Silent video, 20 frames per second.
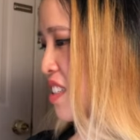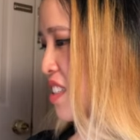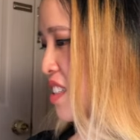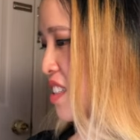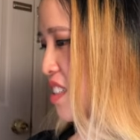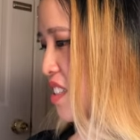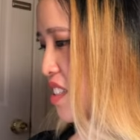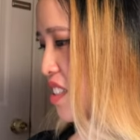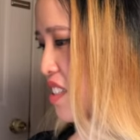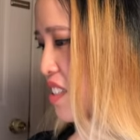
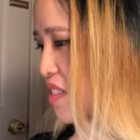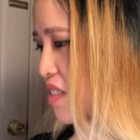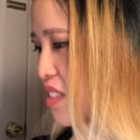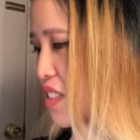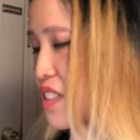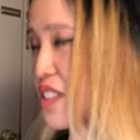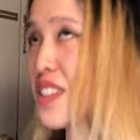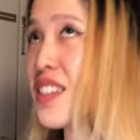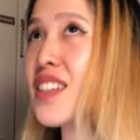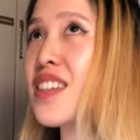Let's Time see what
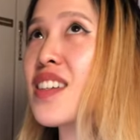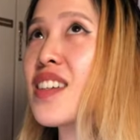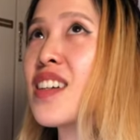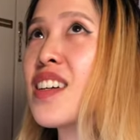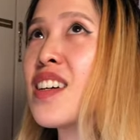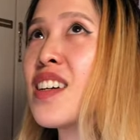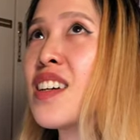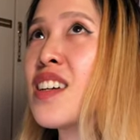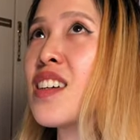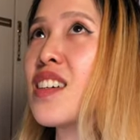flies when you're having
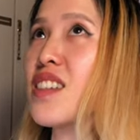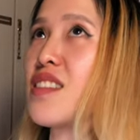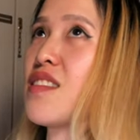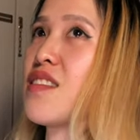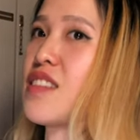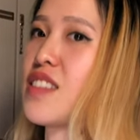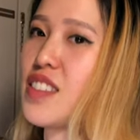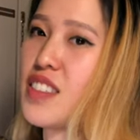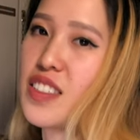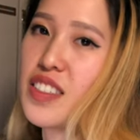fun. Oh
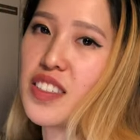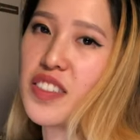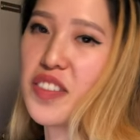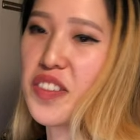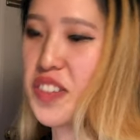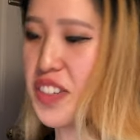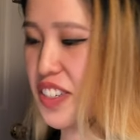yeah, you already